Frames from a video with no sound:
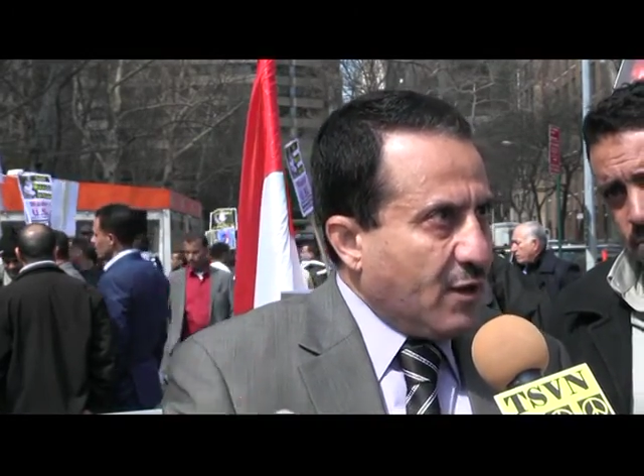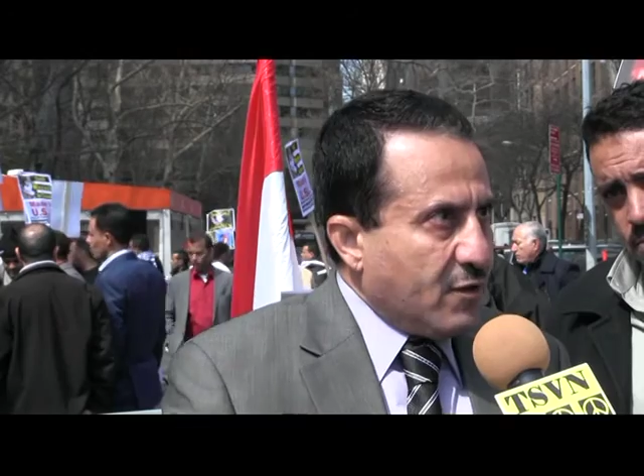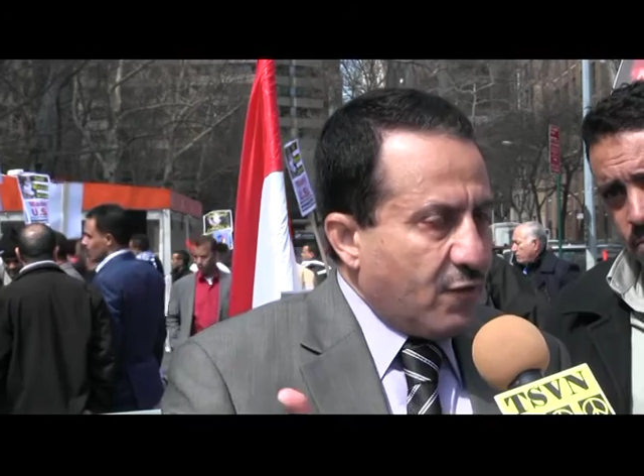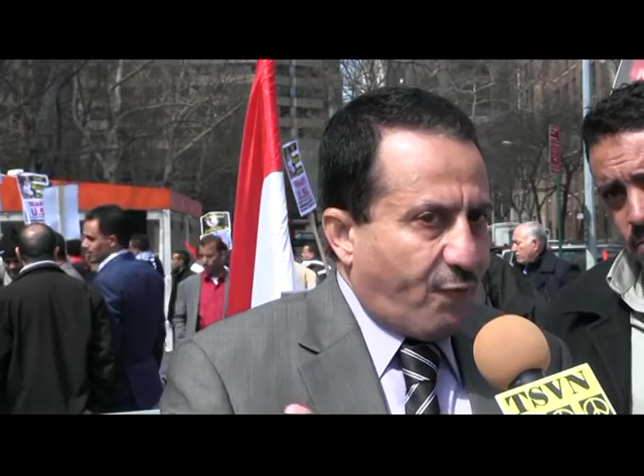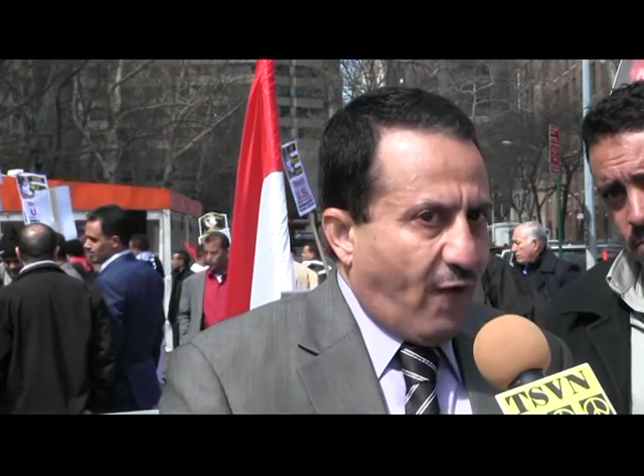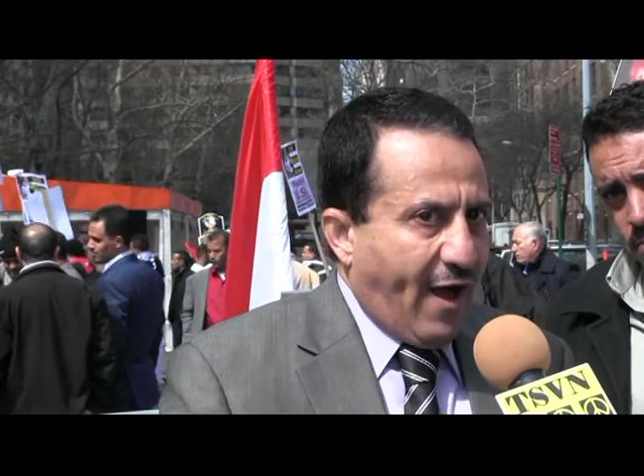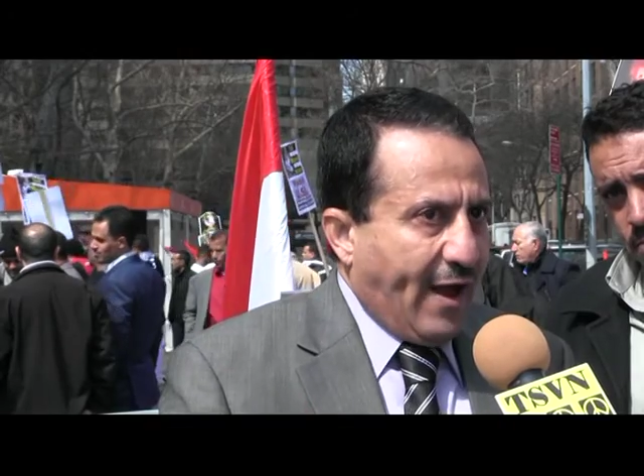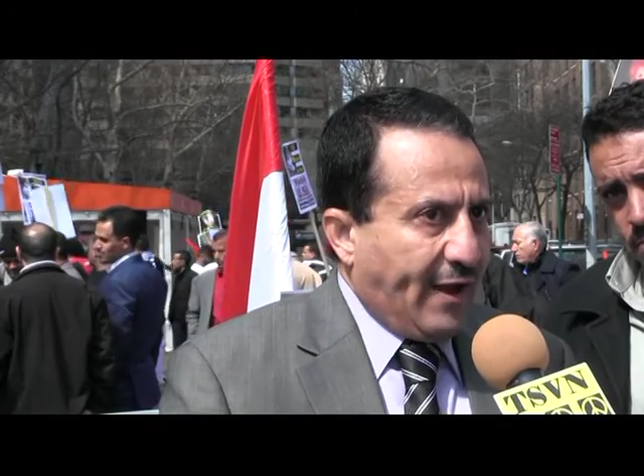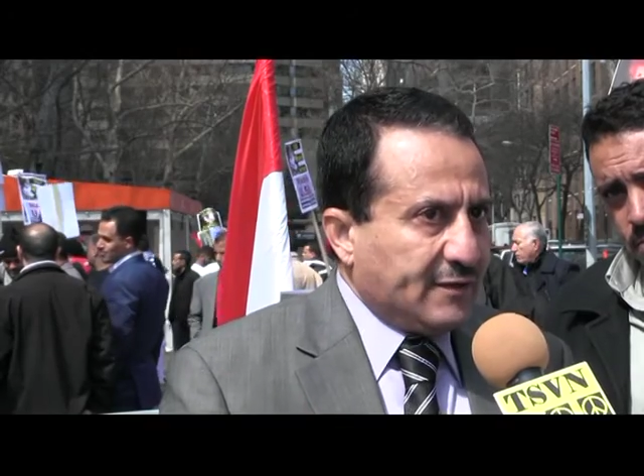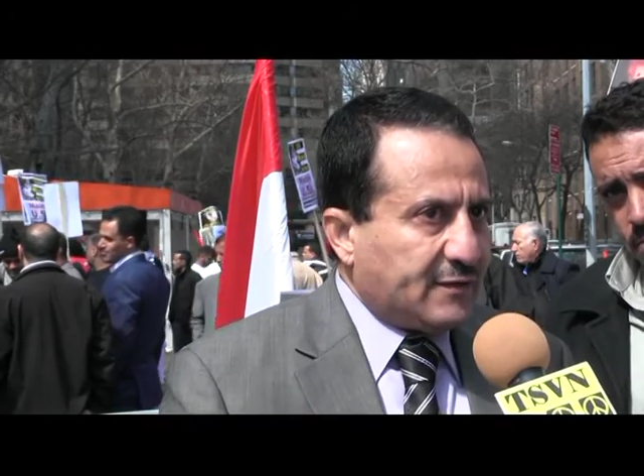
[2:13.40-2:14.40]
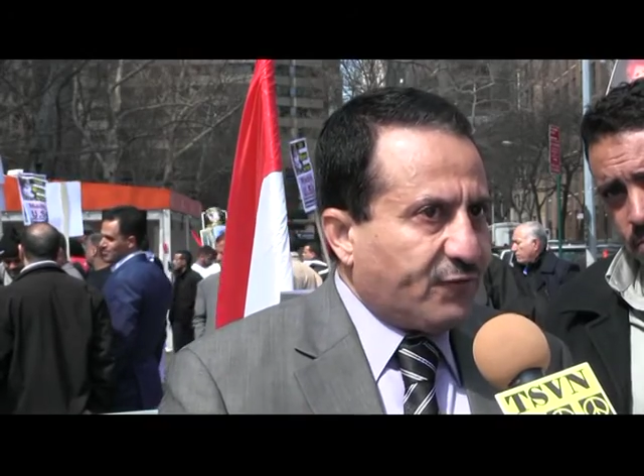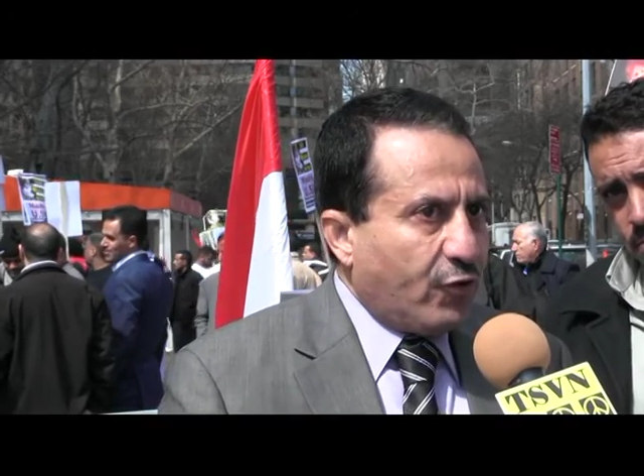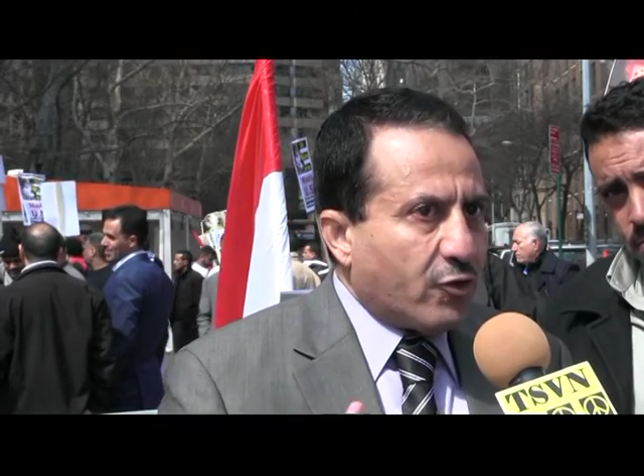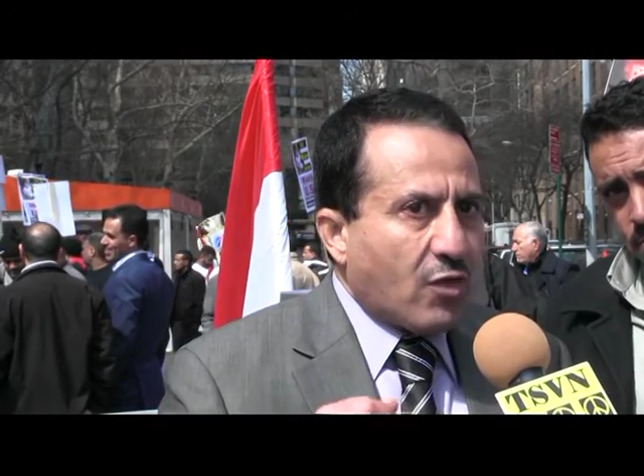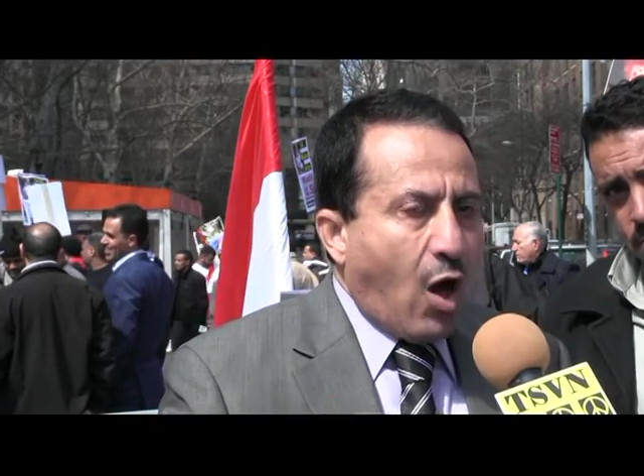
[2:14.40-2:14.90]
you find
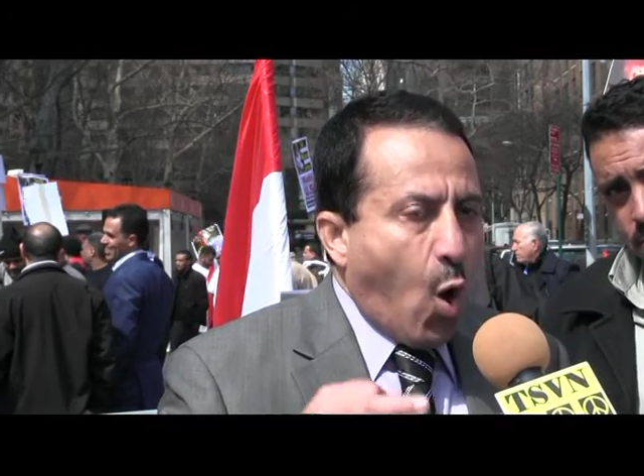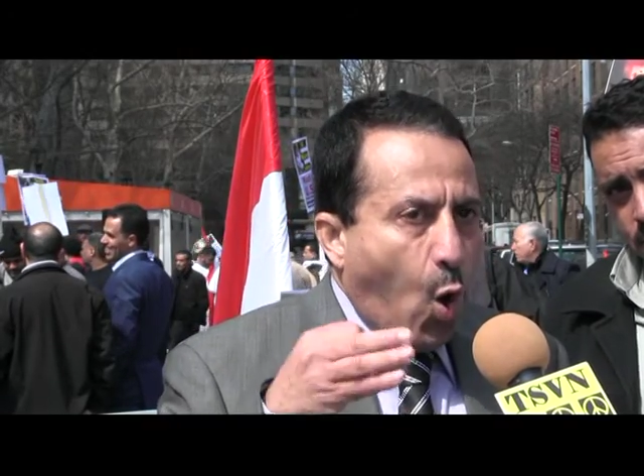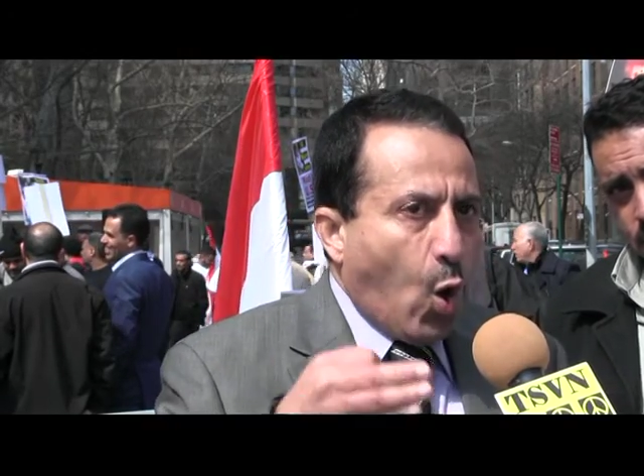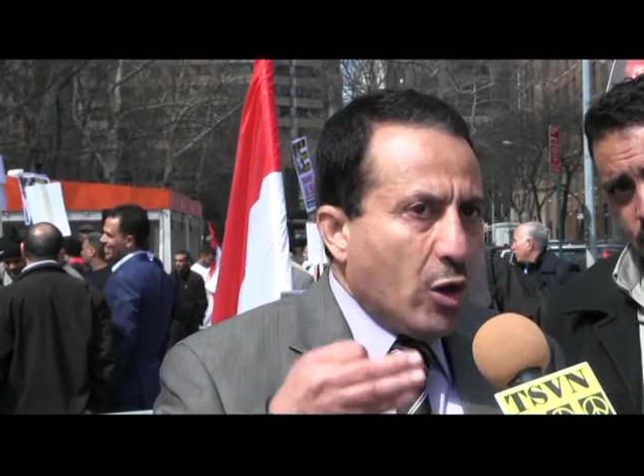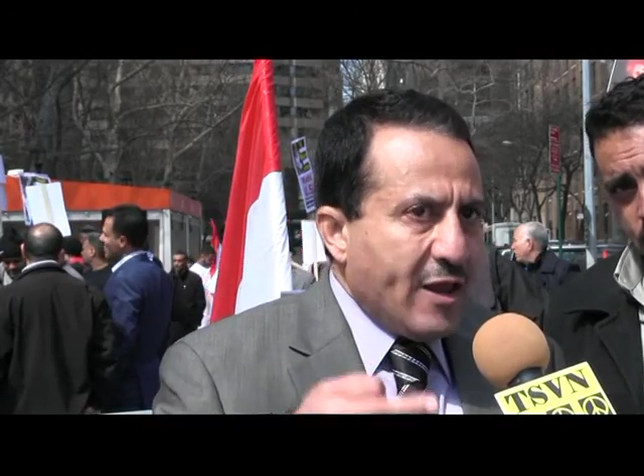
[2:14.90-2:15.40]
for the whole